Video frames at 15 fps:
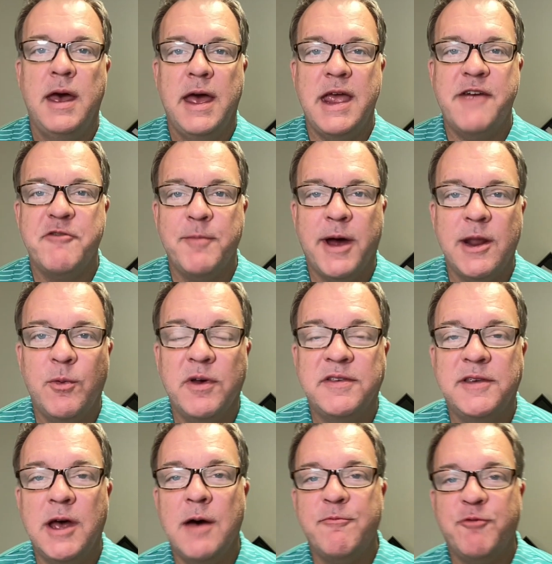Hey everybody,
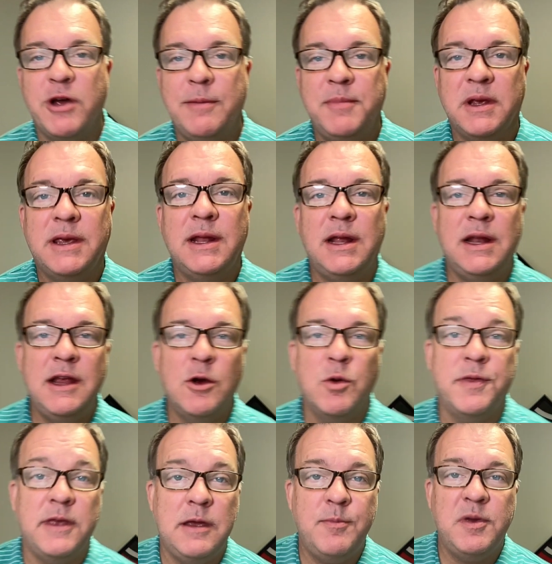what's up? Fred McKinnon here
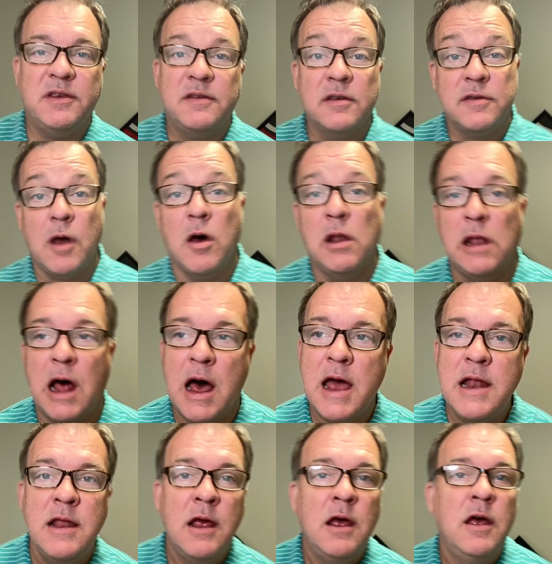with eBusiness
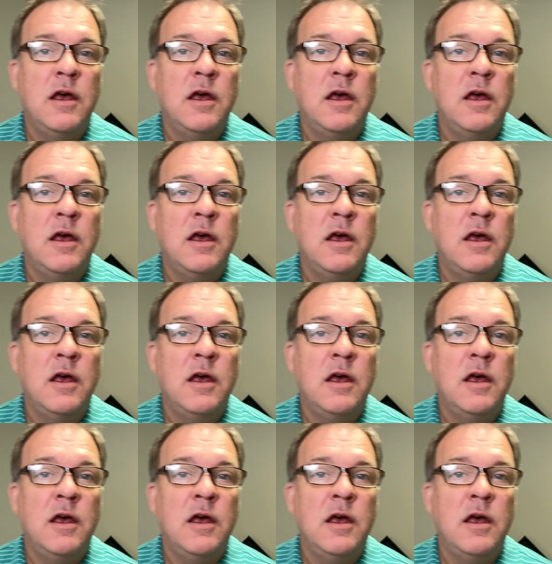Online.